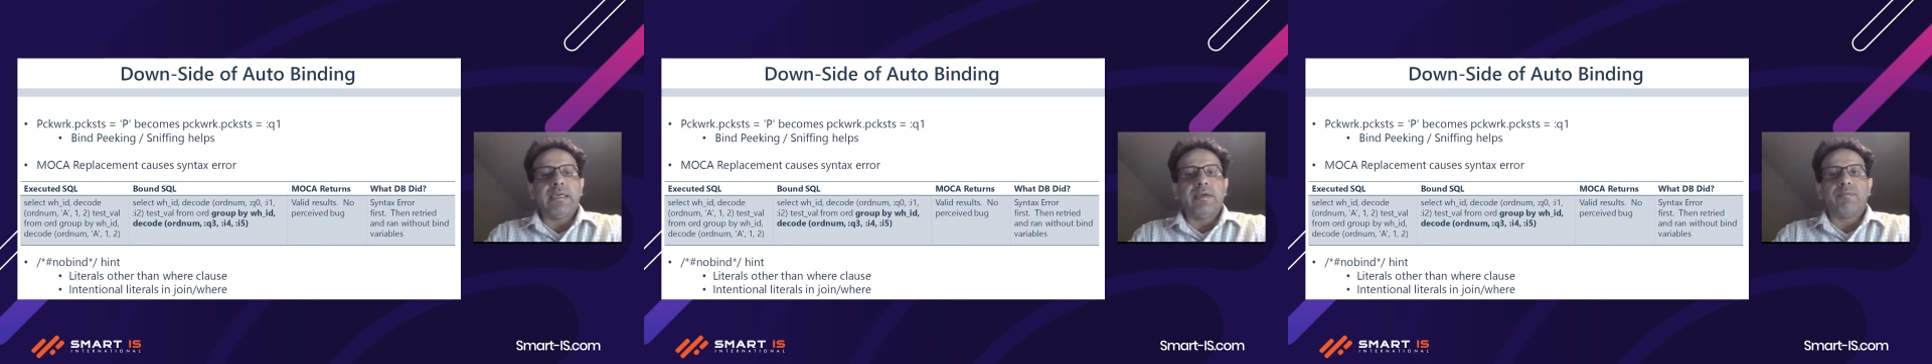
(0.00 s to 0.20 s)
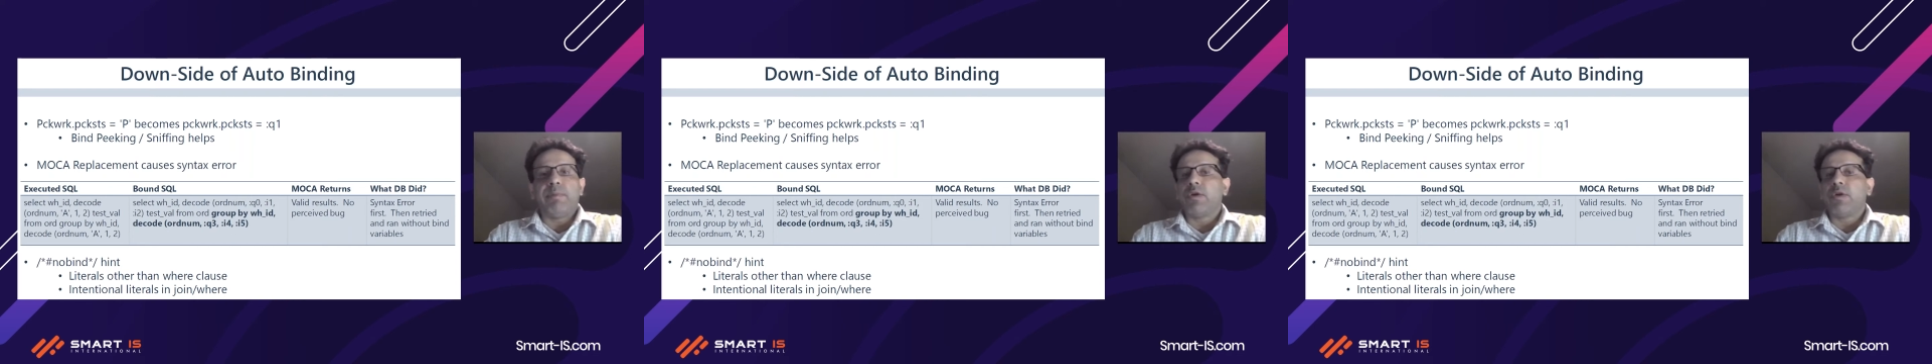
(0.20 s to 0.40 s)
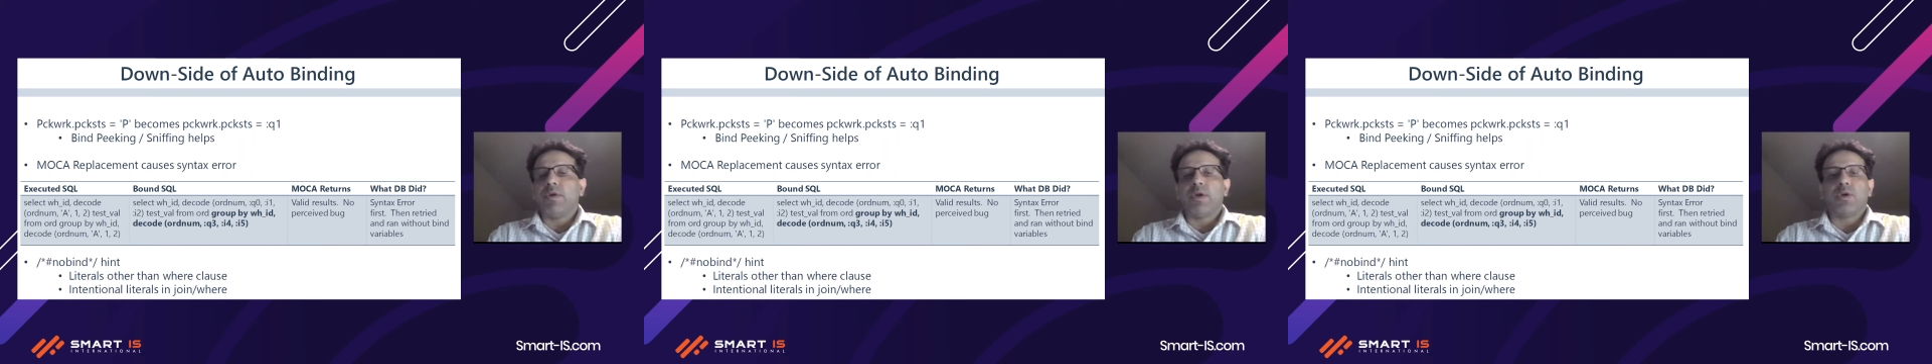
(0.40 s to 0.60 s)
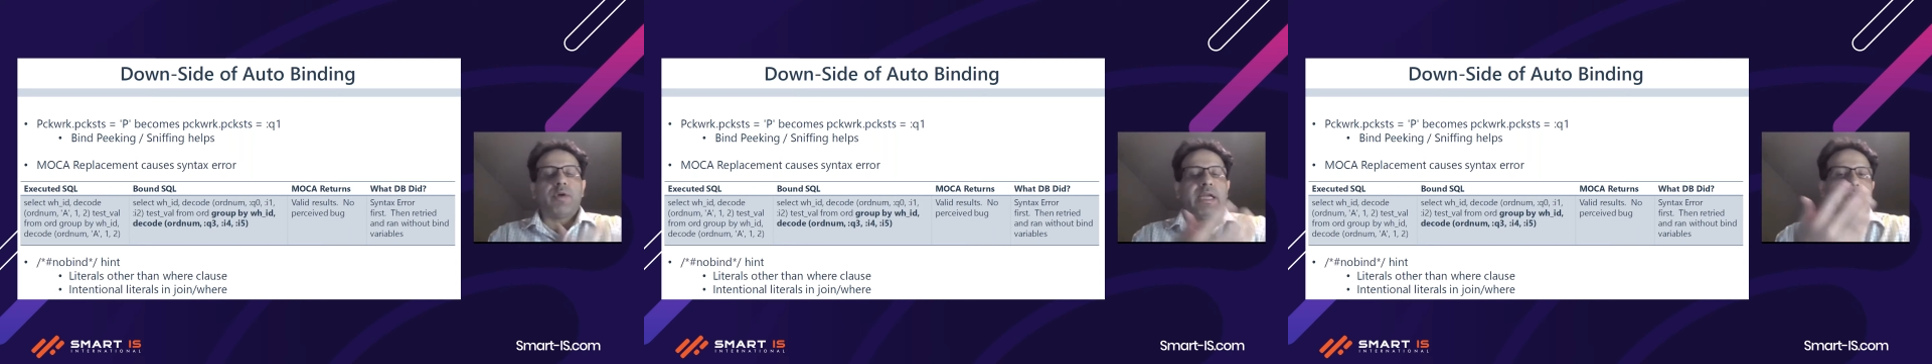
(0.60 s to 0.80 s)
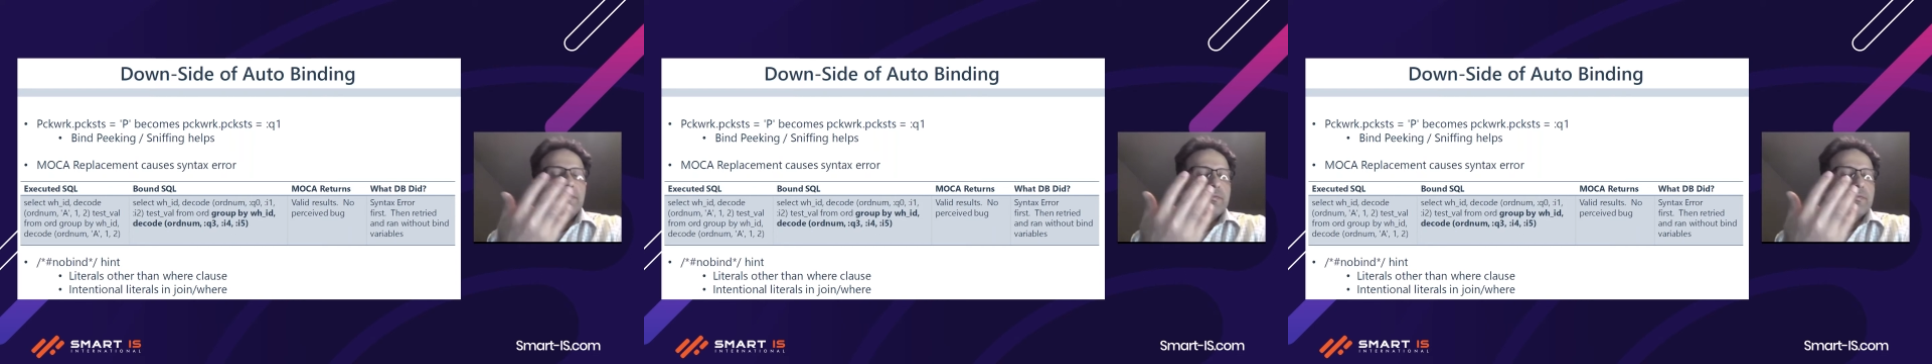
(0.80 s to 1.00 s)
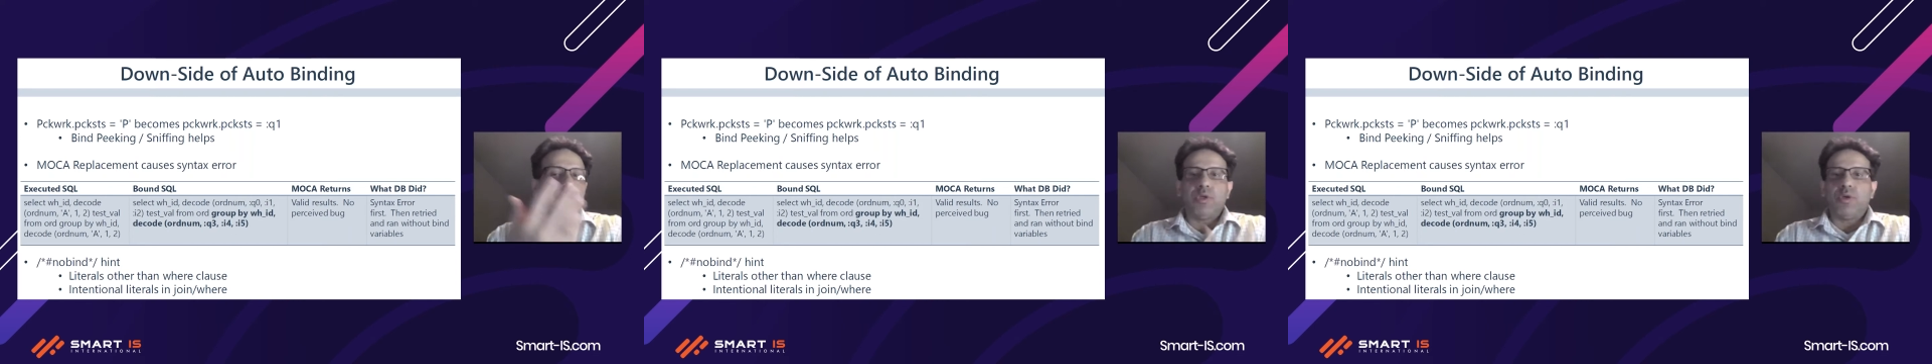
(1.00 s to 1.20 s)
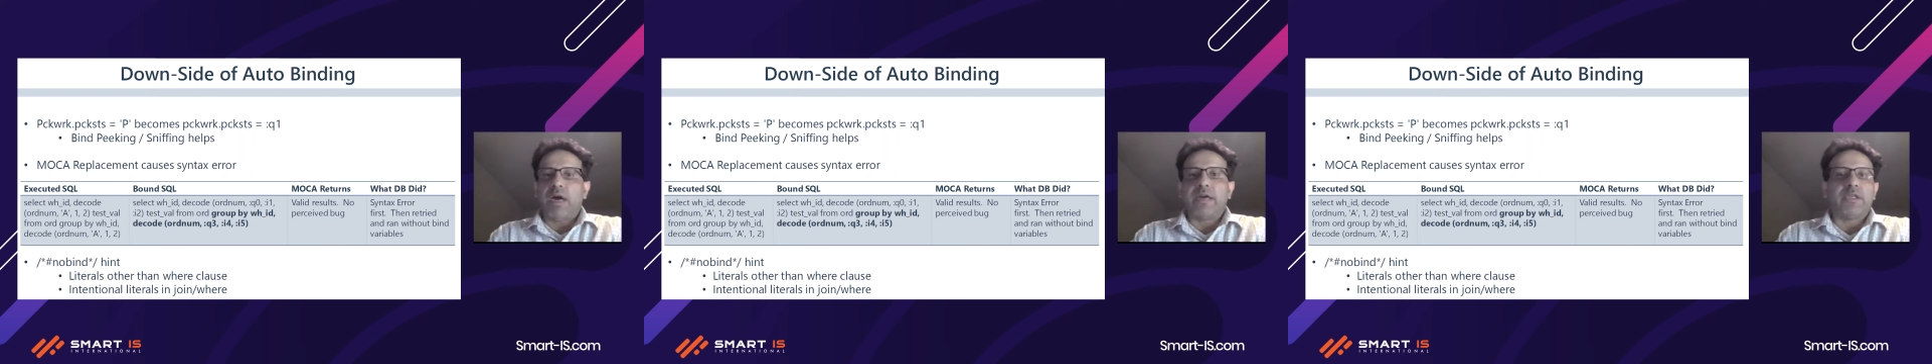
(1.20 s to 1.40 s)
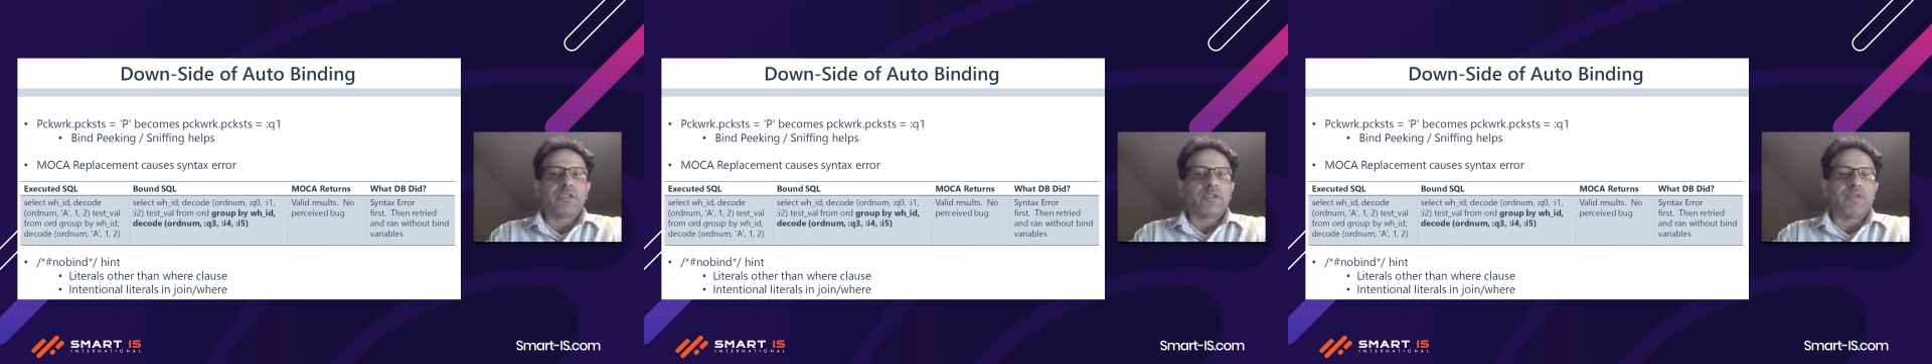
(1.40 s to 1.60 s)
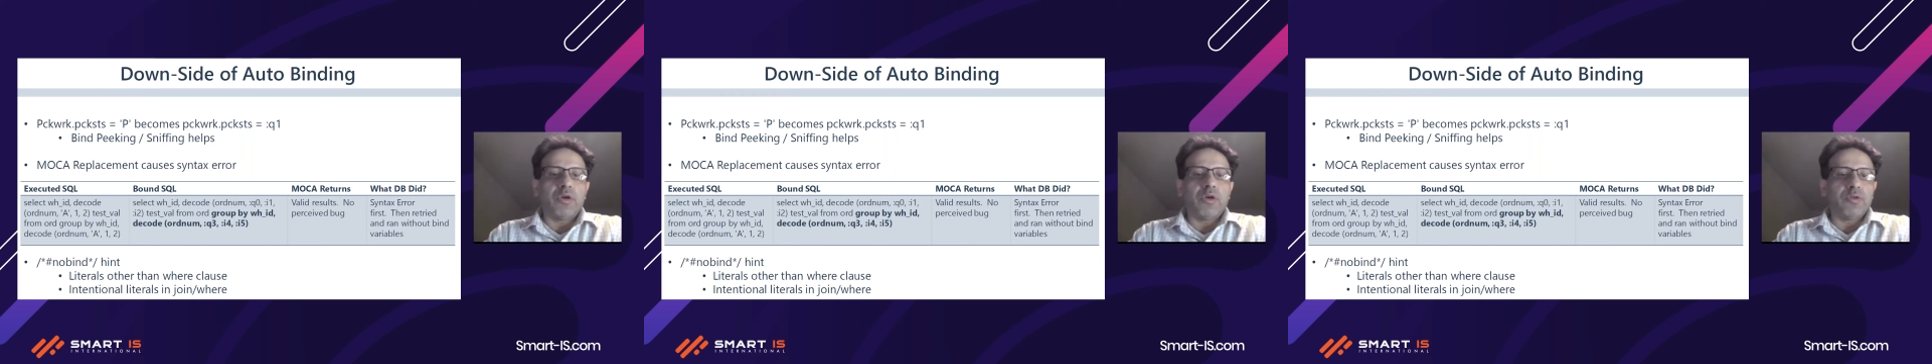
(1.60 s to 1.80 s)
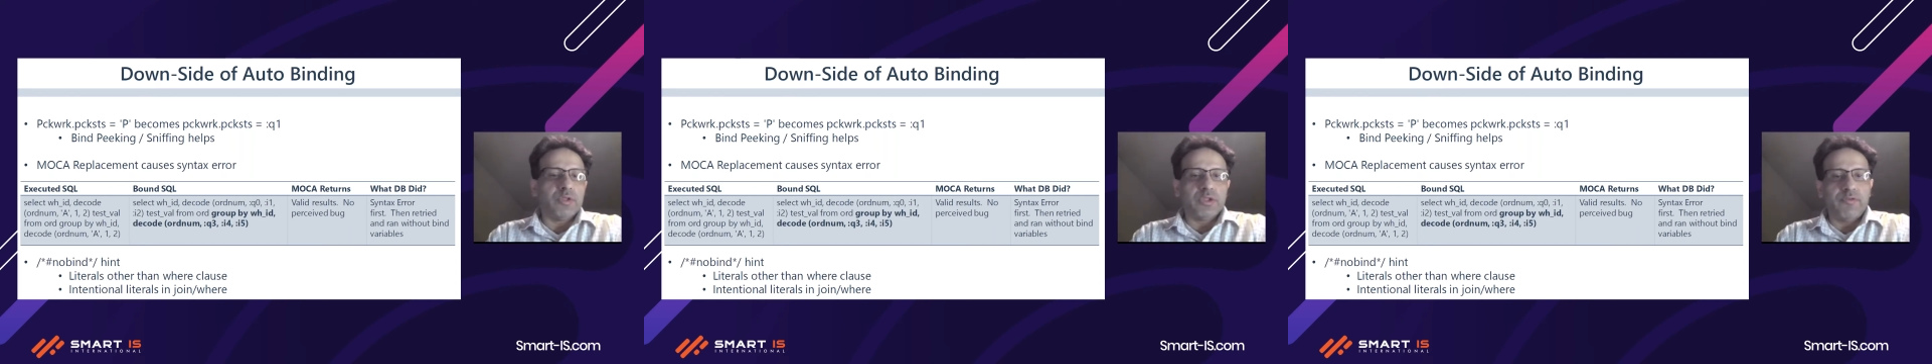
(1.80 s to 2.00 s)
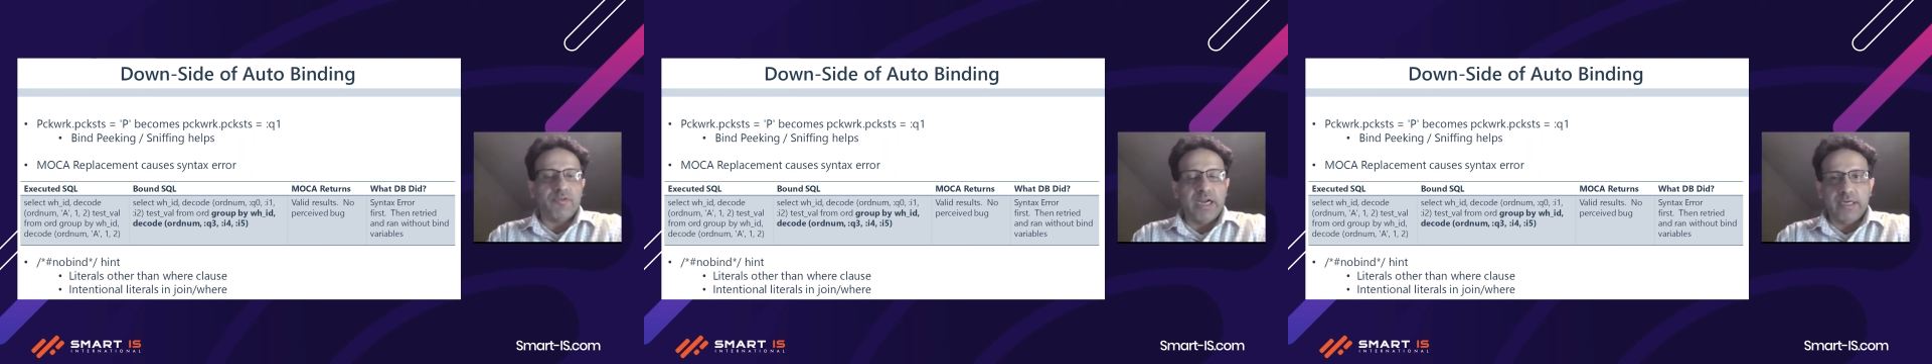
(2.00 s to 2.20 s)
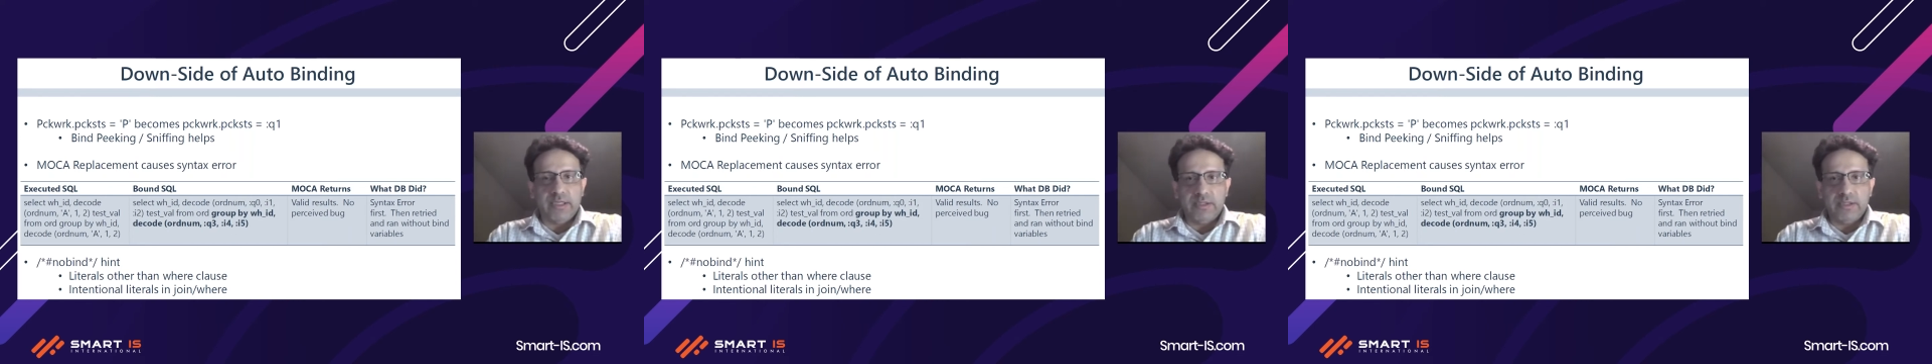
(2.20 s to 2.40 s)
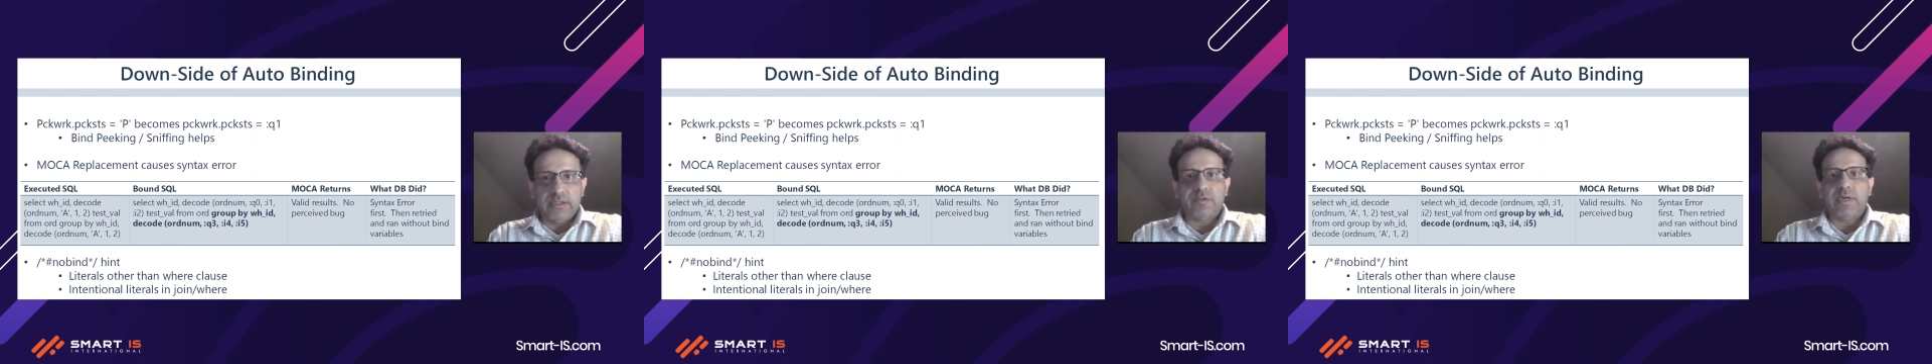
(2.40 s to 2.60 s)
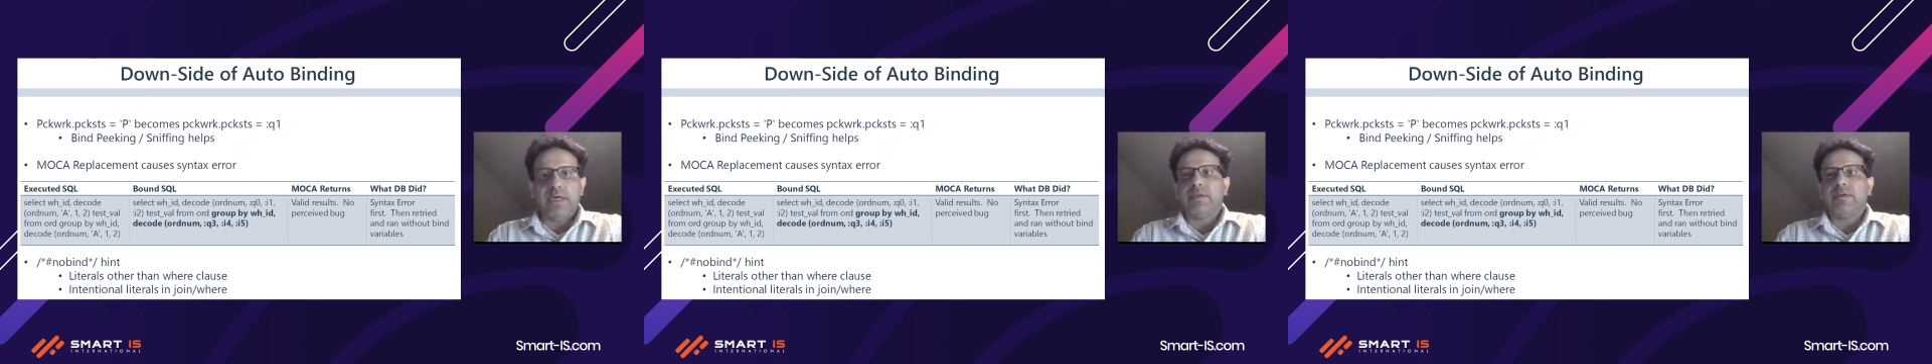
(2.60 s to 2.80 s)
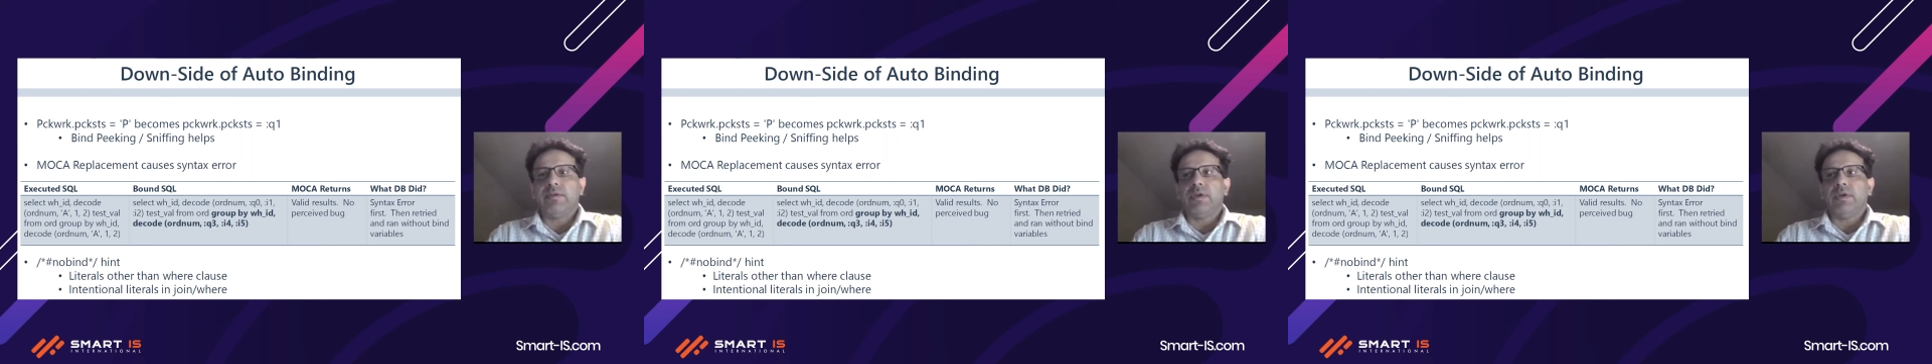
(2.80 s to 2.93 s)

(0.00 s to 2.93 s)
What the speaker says: pickwork could have hundreds of thousands of records, right?